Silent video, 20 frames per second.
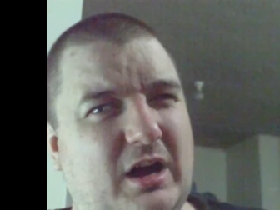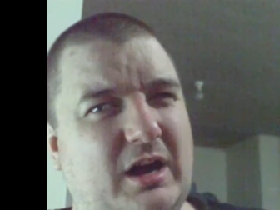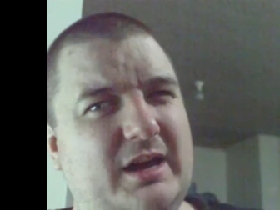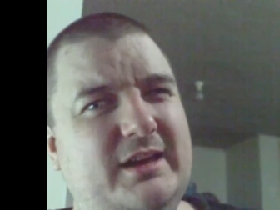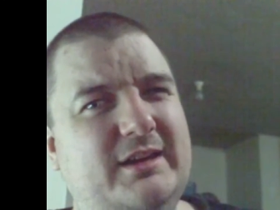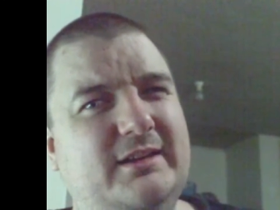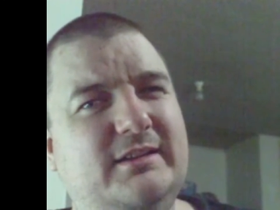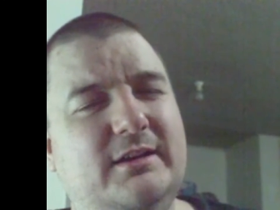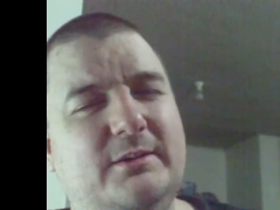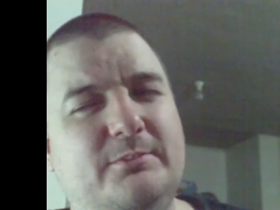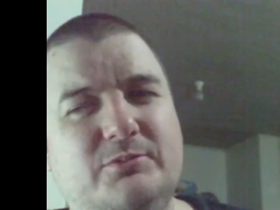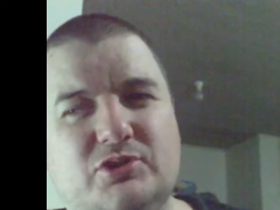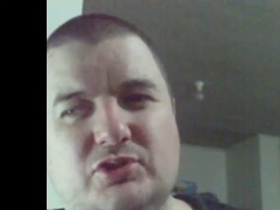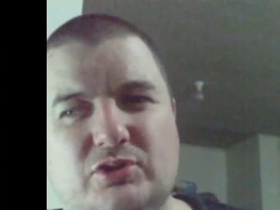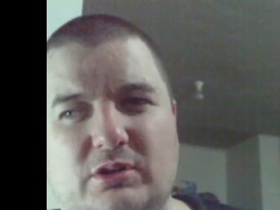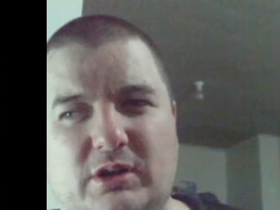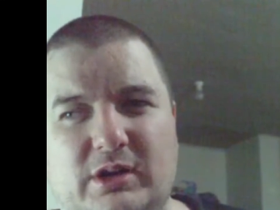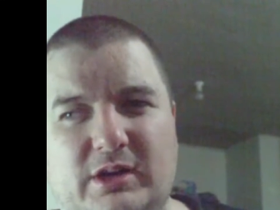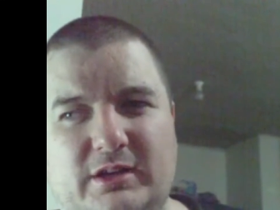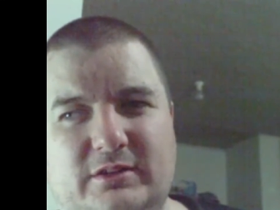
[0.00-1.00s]
I end up
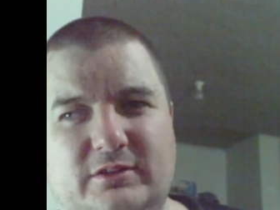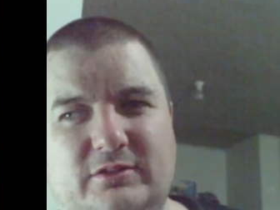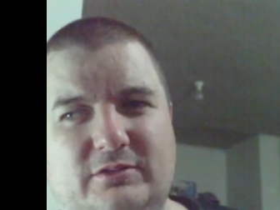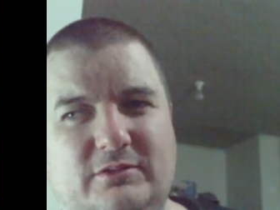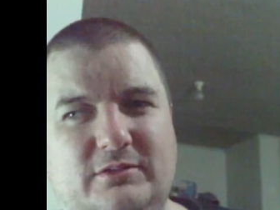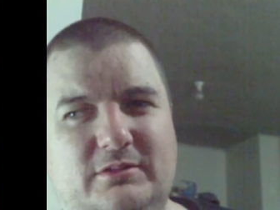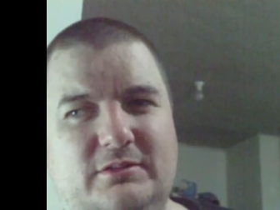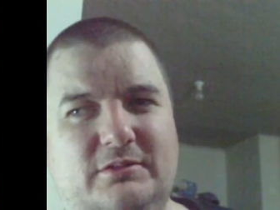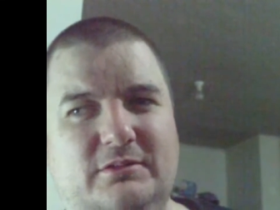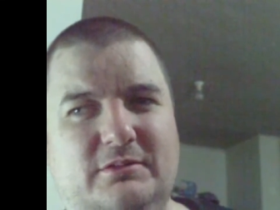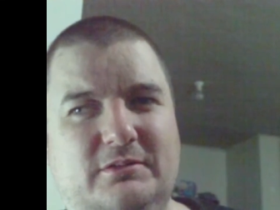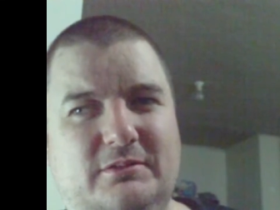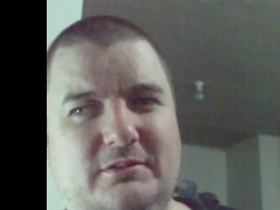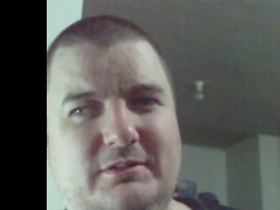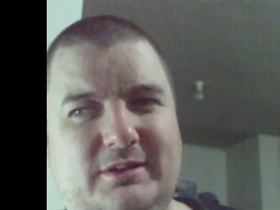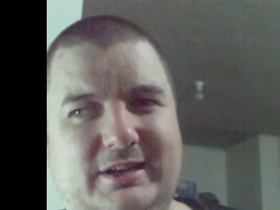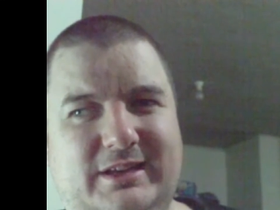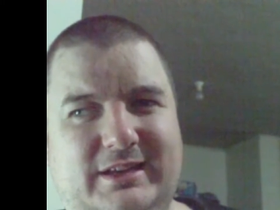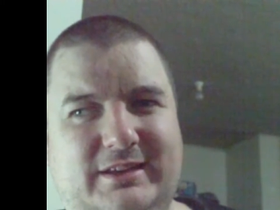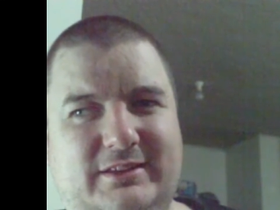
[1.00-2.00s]
trying to
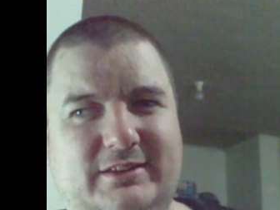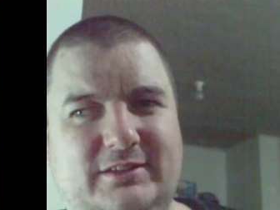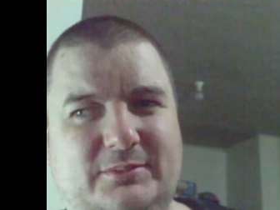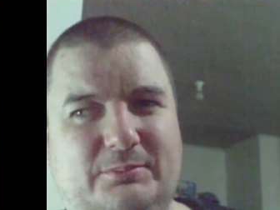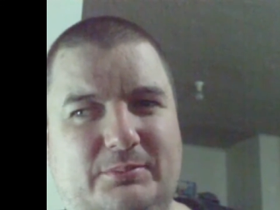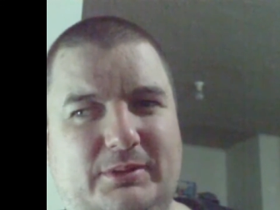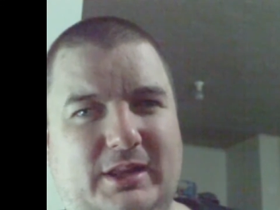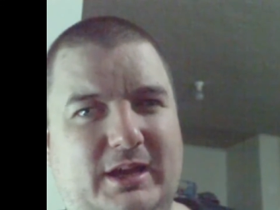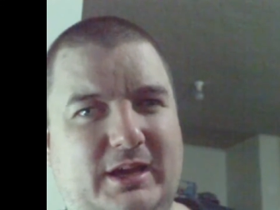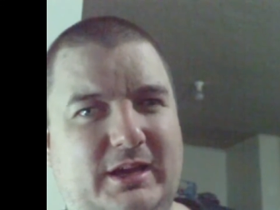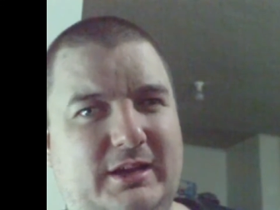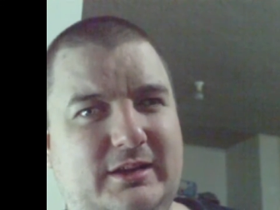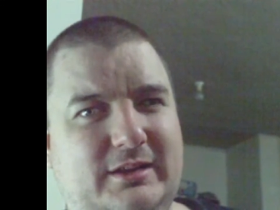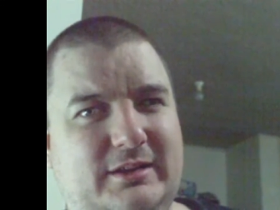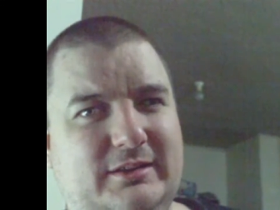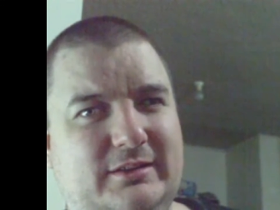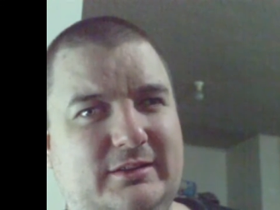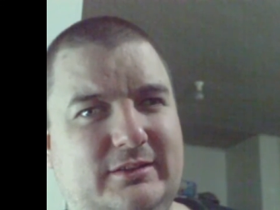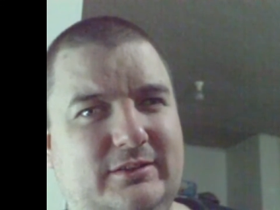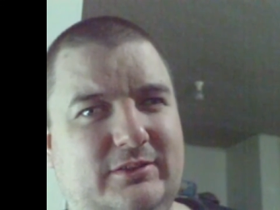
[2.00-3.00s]
explain
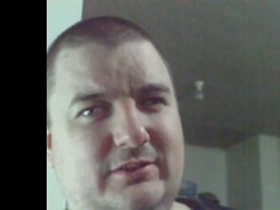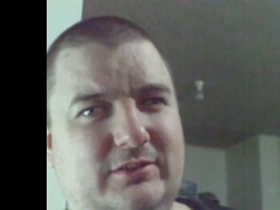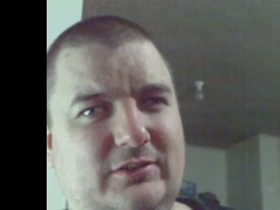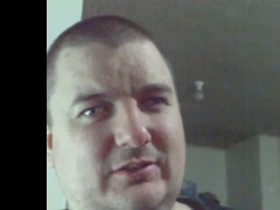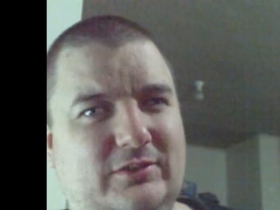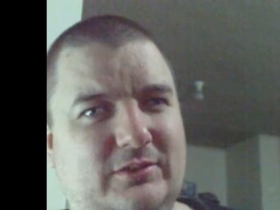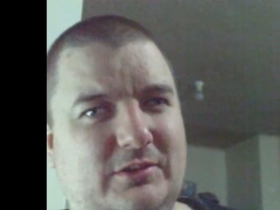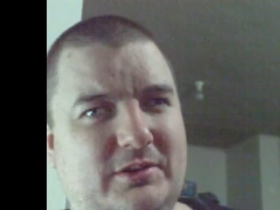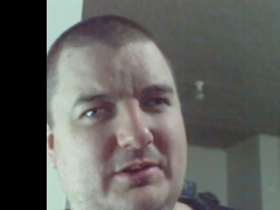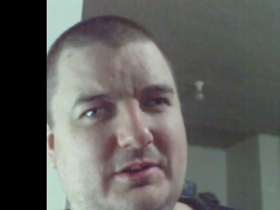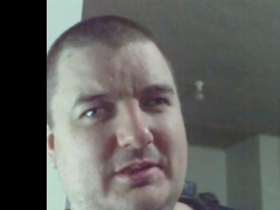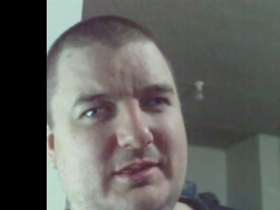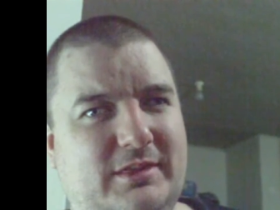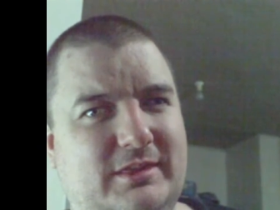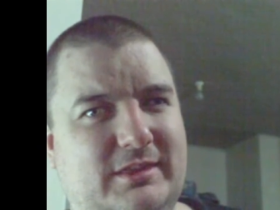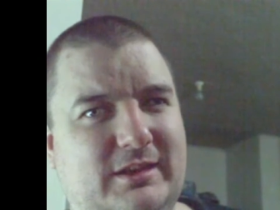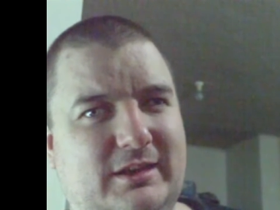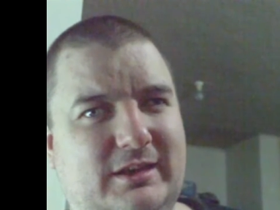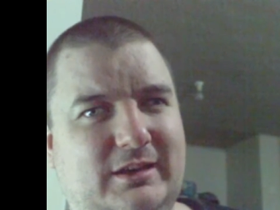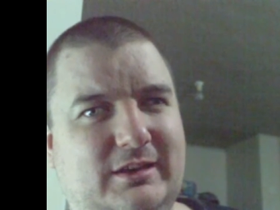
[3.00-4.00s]
it sort of
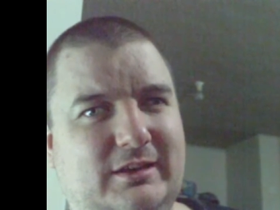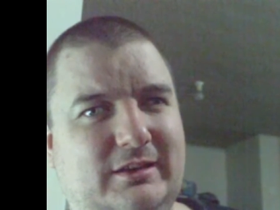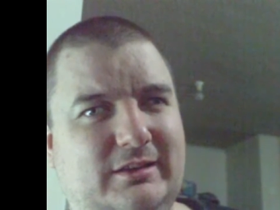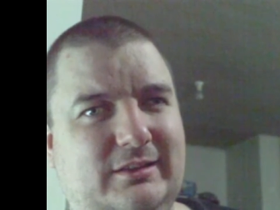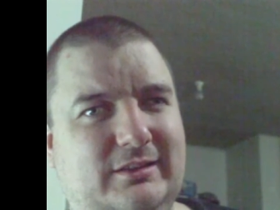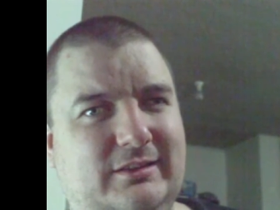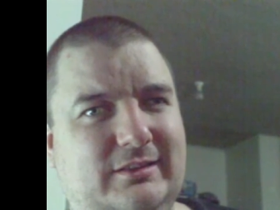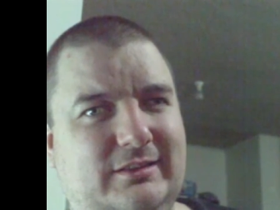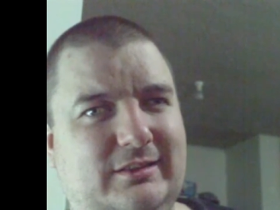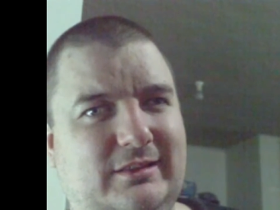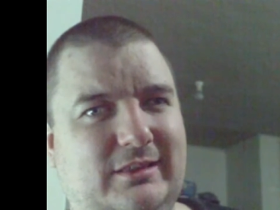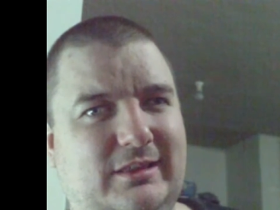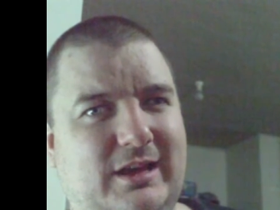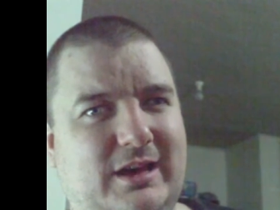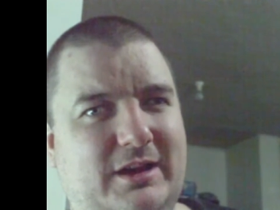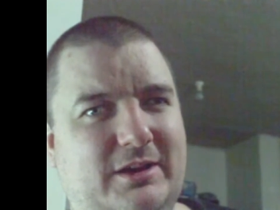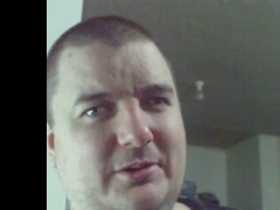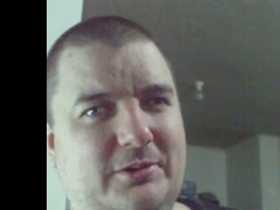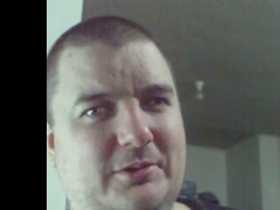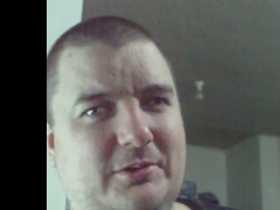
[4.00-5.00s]
thing
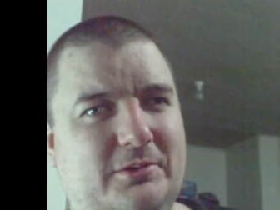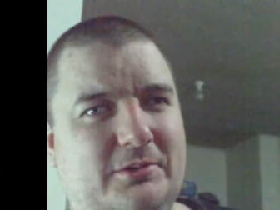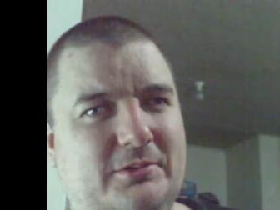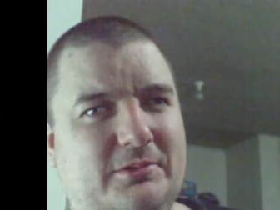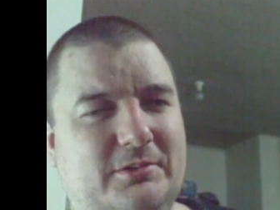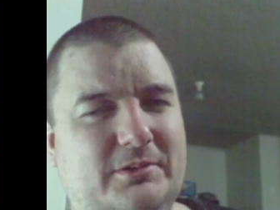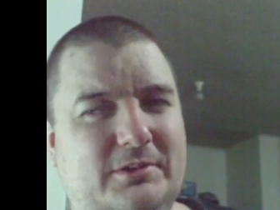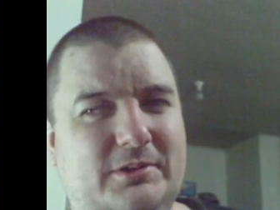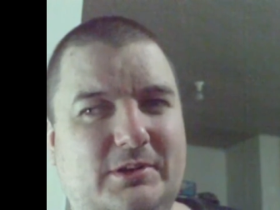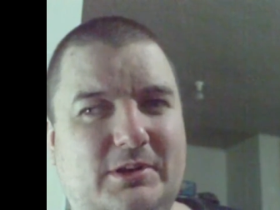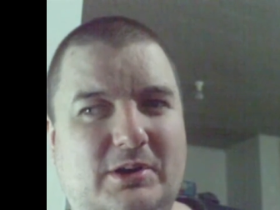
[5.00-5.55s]
later